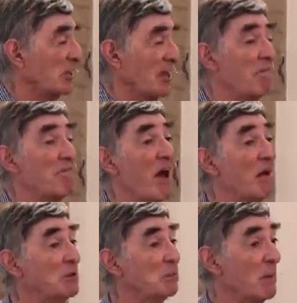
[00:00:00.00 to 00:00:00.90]

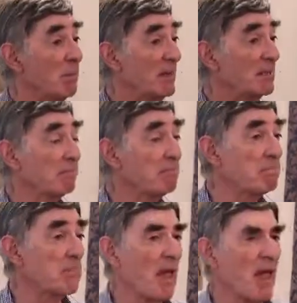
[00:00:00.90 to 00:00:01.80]
dumbfounds me a bit,
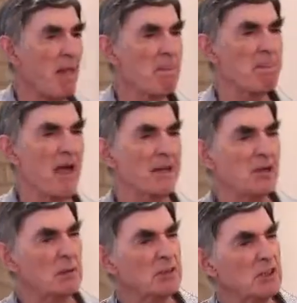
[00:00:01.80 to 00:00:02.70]
they
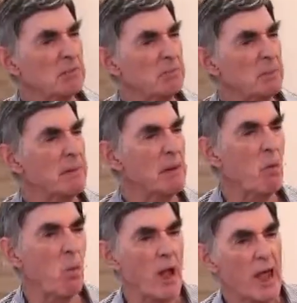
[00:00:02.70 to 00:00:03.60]
don't seem to be
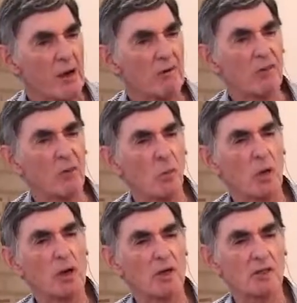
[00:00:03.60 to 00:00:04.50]
aware of the
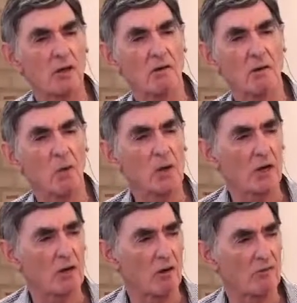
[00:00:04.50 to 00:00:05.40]
work
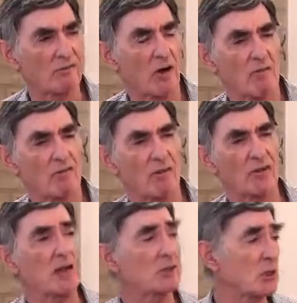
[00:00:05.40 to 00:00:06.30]
of
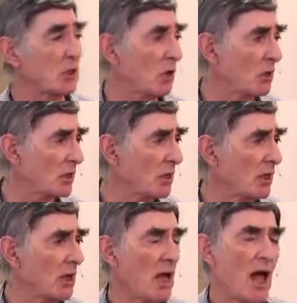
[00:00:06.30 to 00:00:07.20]
Nelson Gluck,
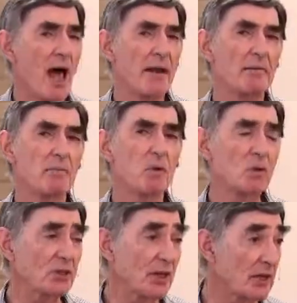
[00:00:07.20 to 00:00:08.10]
and
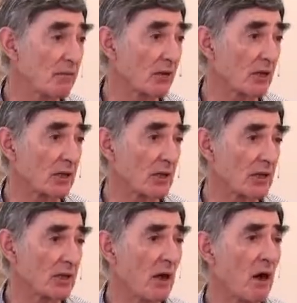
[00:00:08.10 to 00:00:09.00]
more
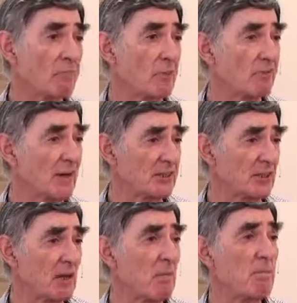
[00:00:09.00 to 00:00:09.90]
significantly, of
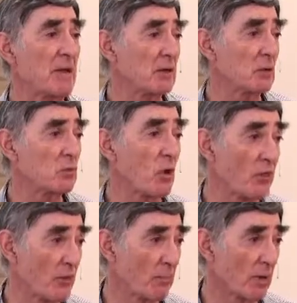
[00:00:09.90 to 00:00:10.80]
Professor Benno
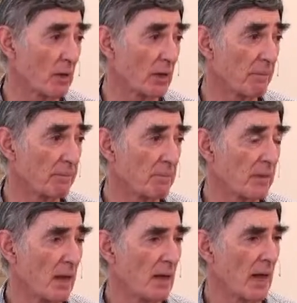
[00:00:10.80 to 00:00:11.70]
Rothenberg.
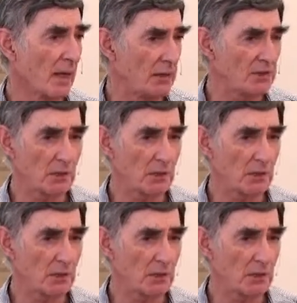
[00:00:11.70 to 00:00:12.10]
Now, he